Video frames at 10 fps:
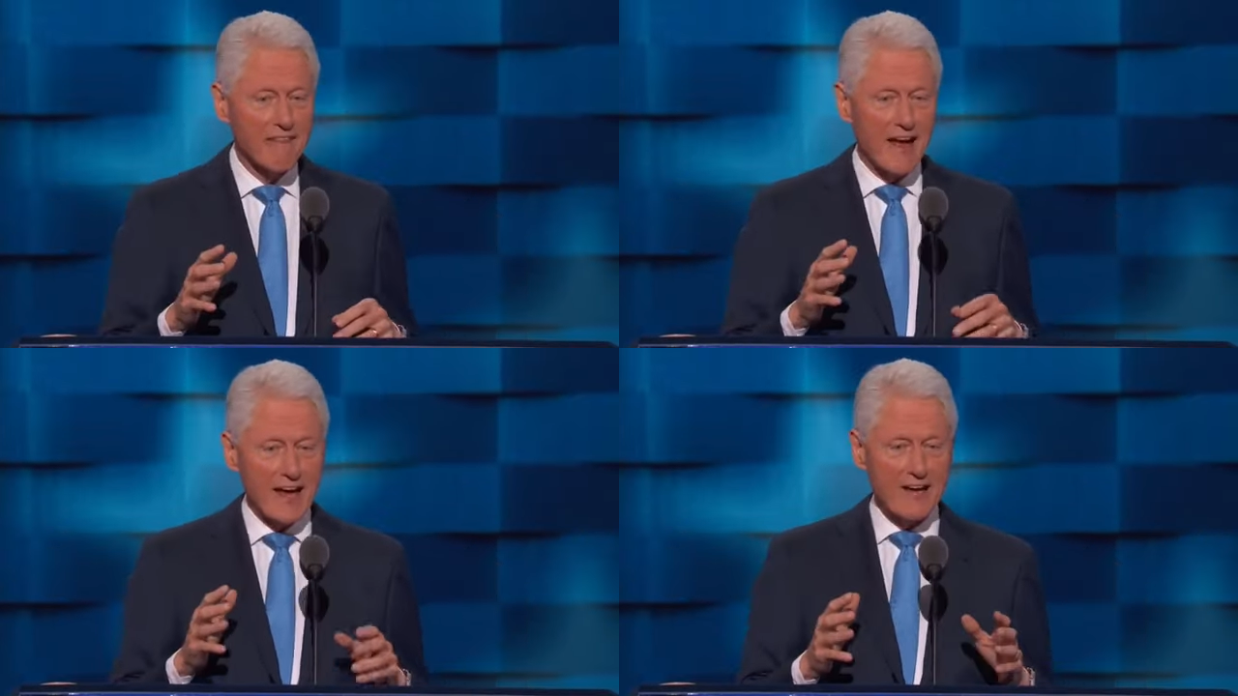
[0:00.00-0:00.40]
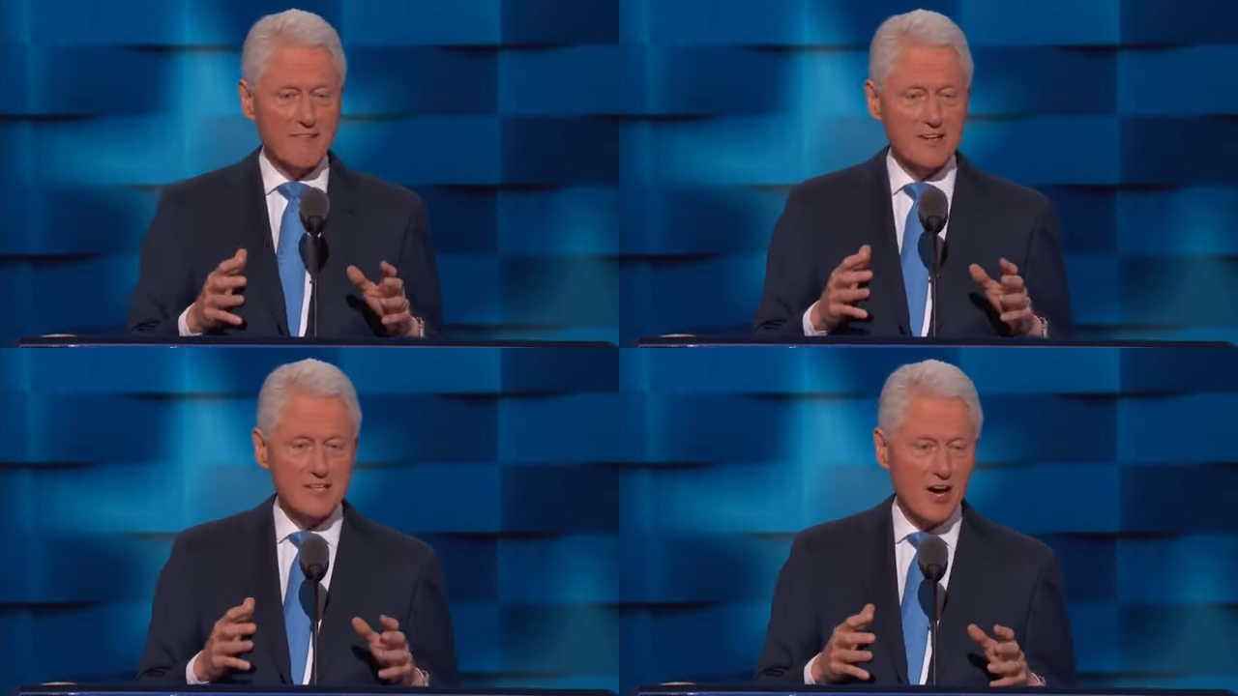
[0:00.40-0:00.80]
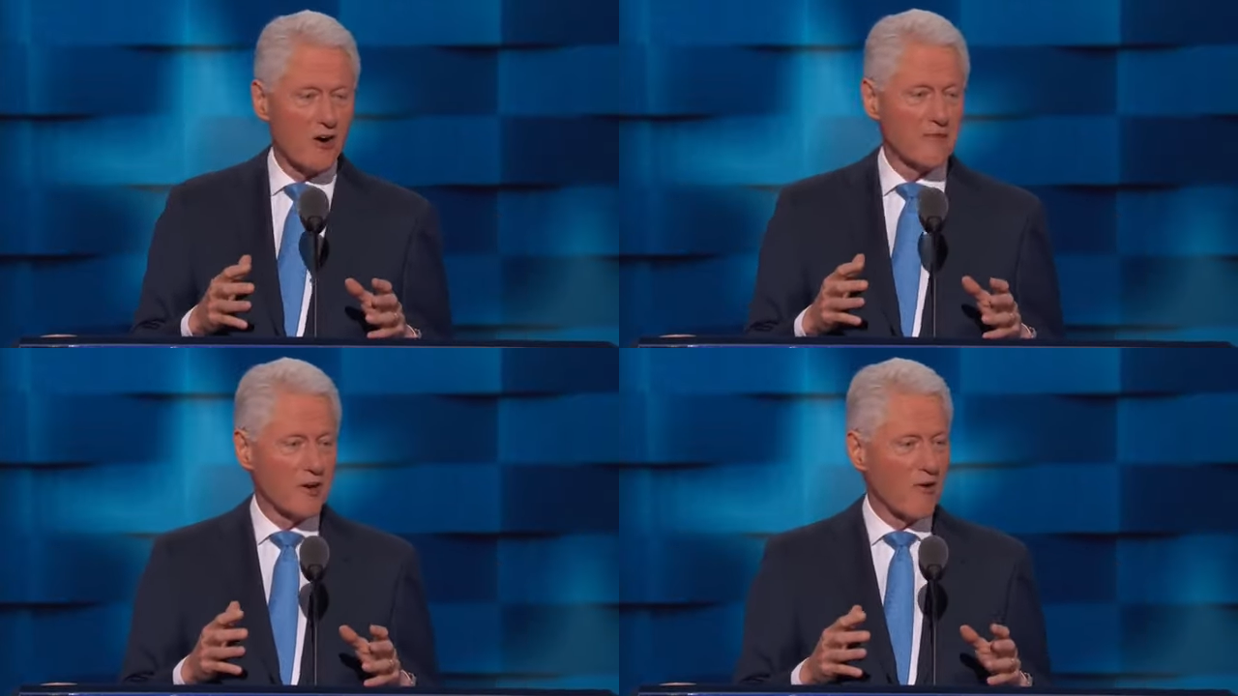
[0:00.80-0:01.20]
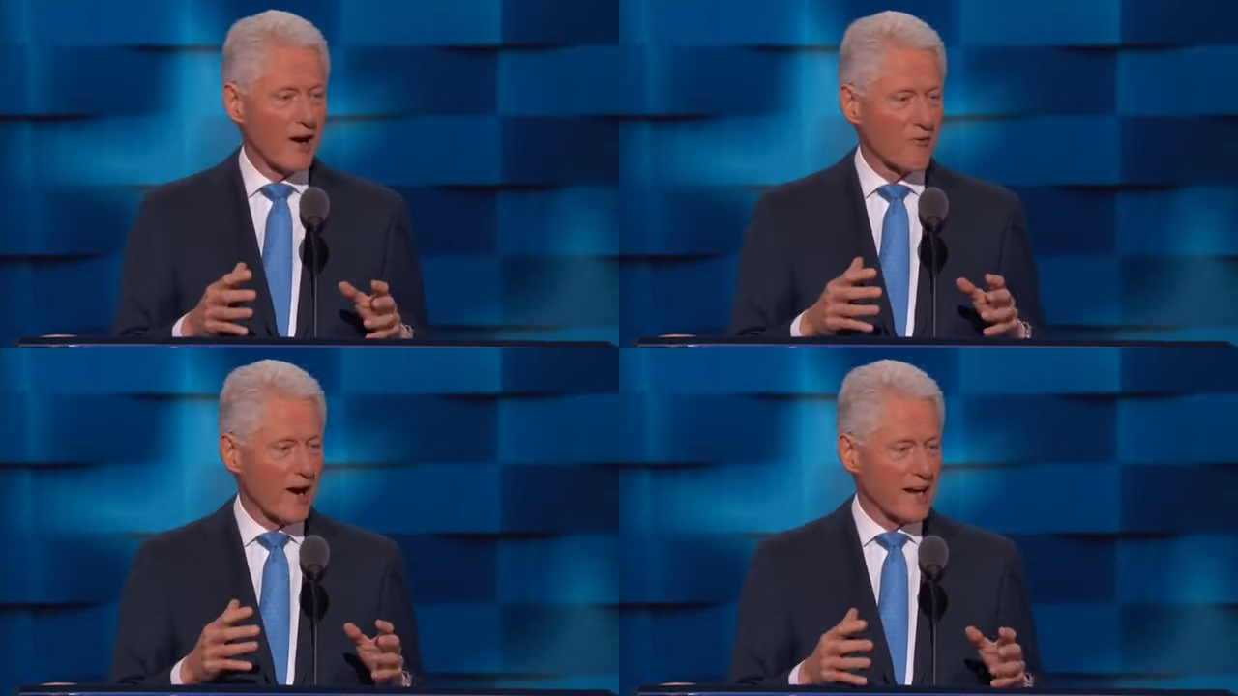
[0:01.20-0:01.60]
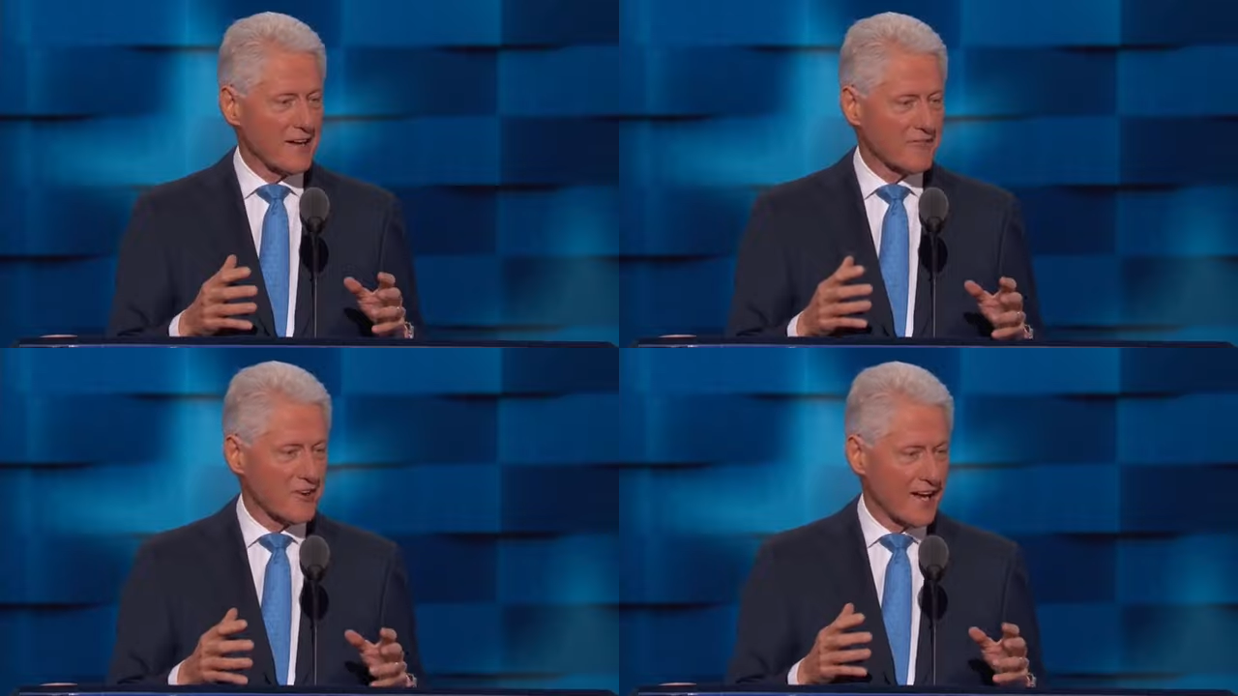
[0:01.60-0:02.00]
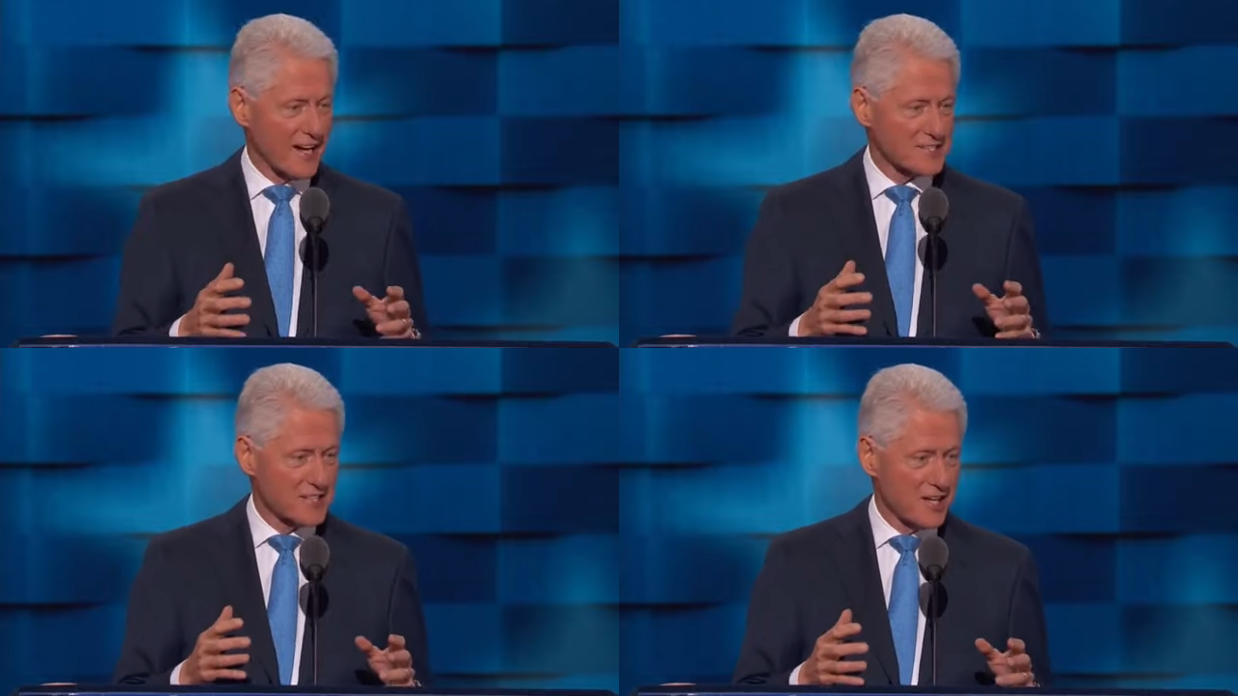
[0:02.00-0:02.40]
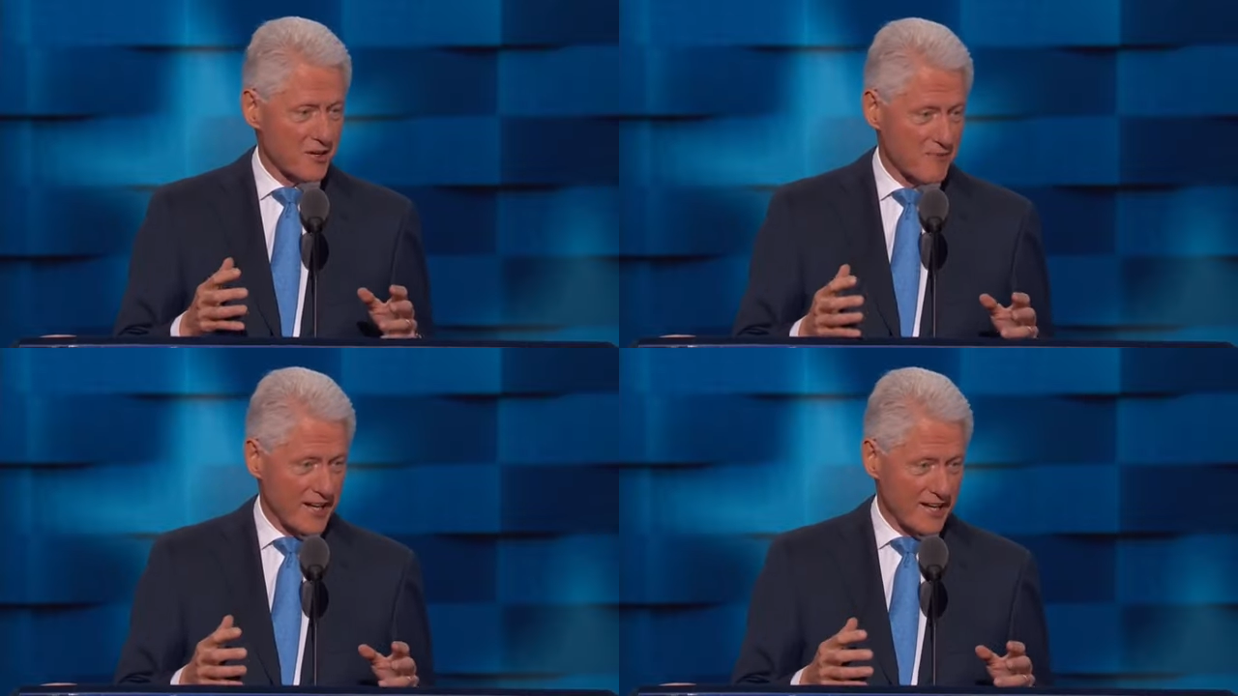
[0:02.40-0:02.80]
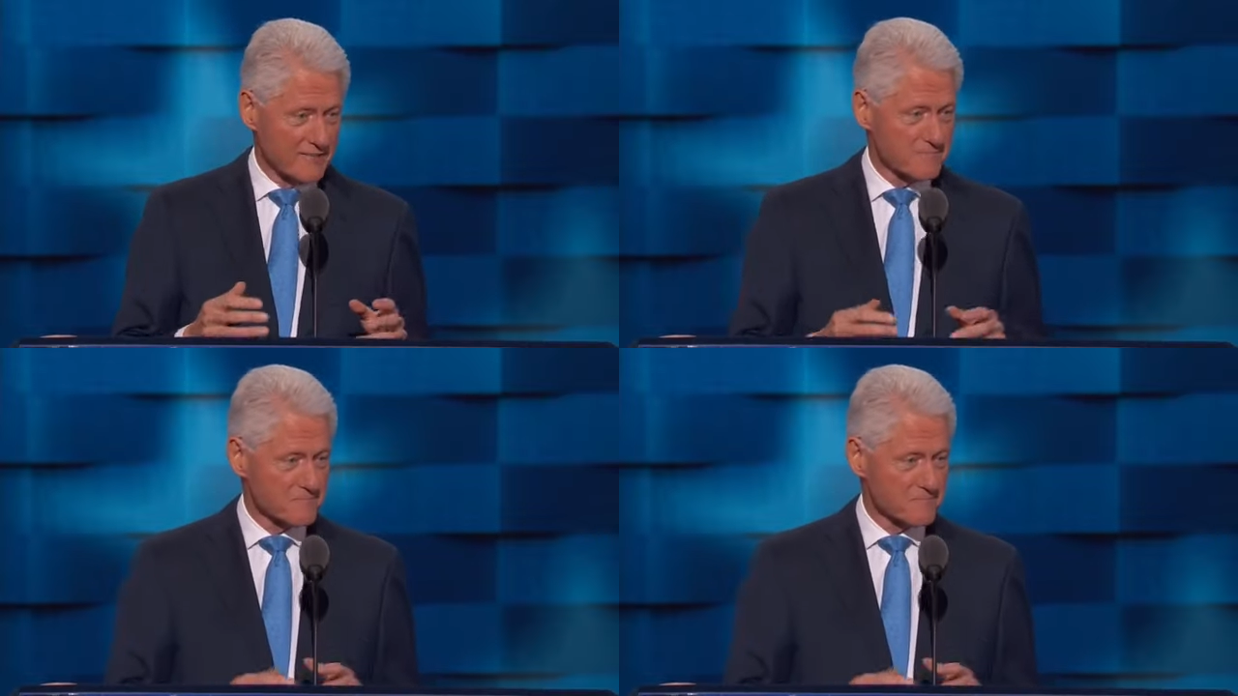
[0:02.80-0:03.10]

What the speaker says: they even told me what waiting for next year meant.